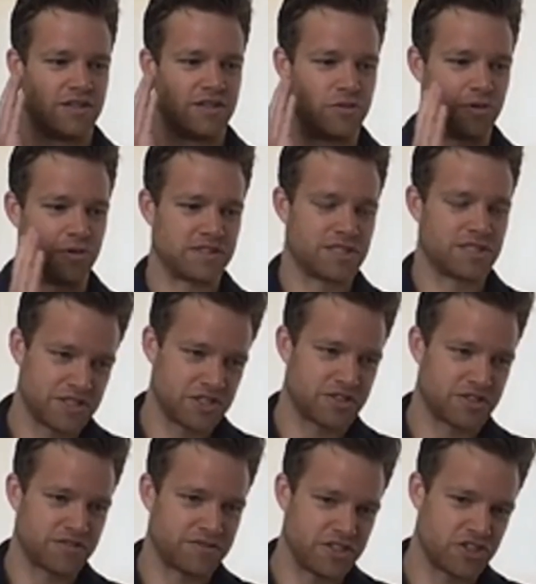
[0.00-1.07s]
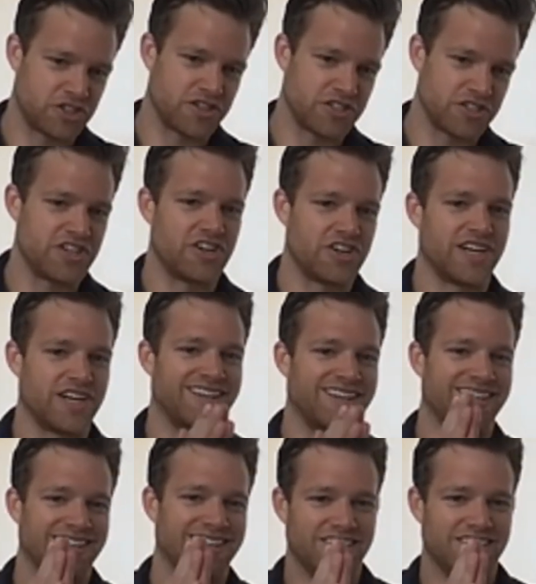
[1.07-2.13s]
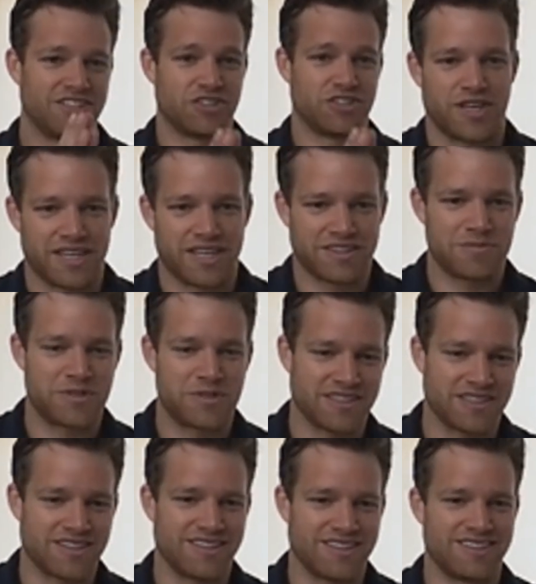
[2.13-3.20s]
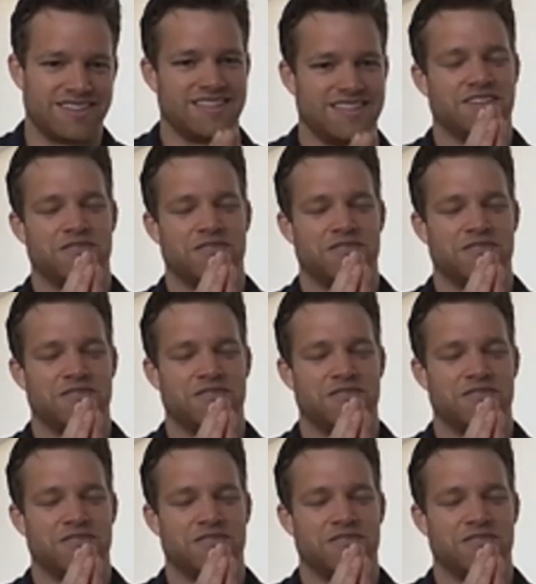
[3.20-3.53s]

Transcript: doing some additional feature engineering, training the model,